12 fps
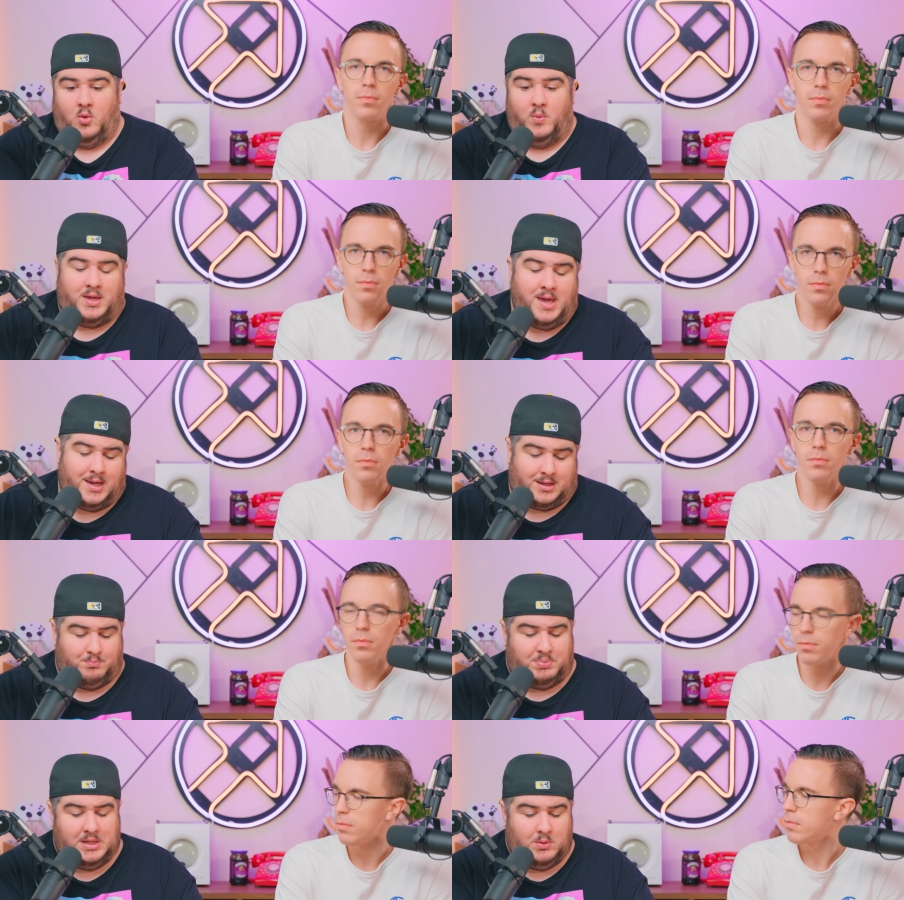Speaker 1: we can't
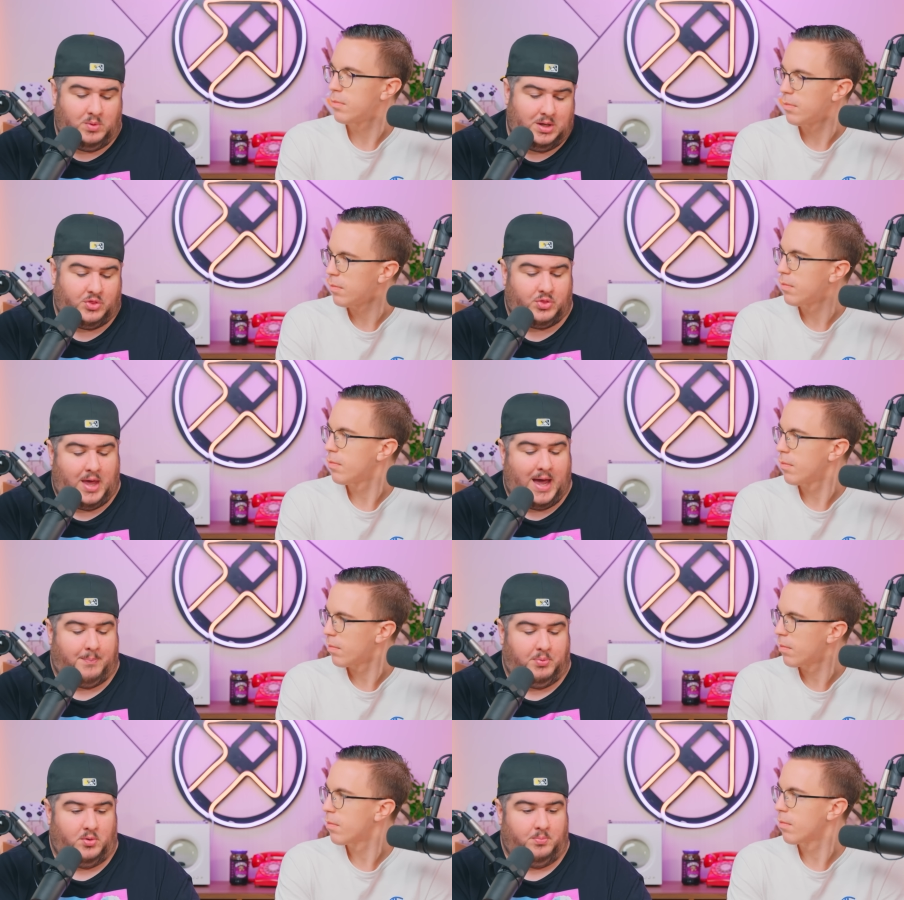compete with
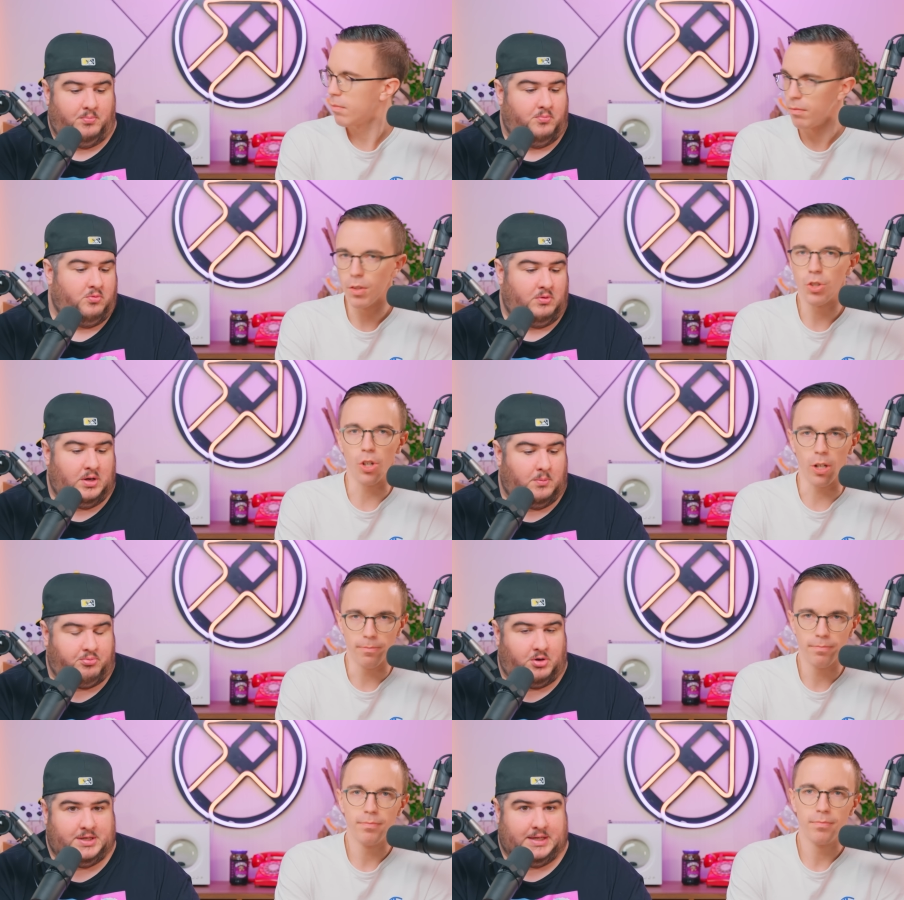Apple, sure. you know,
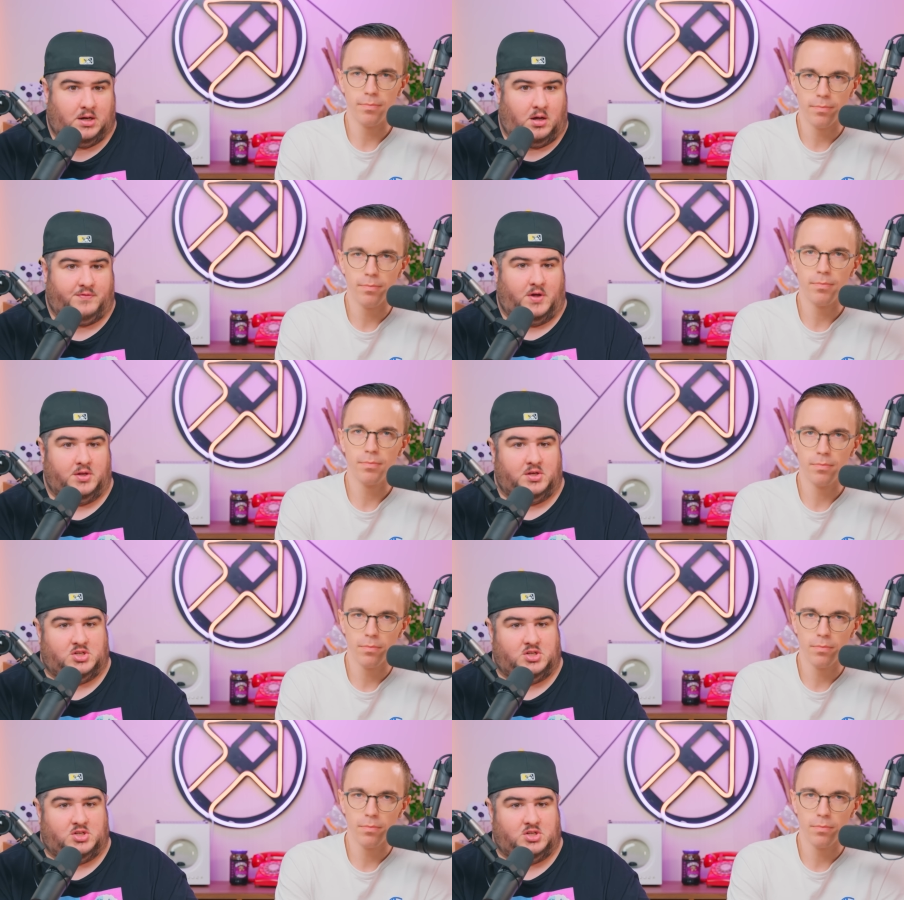printing out off all these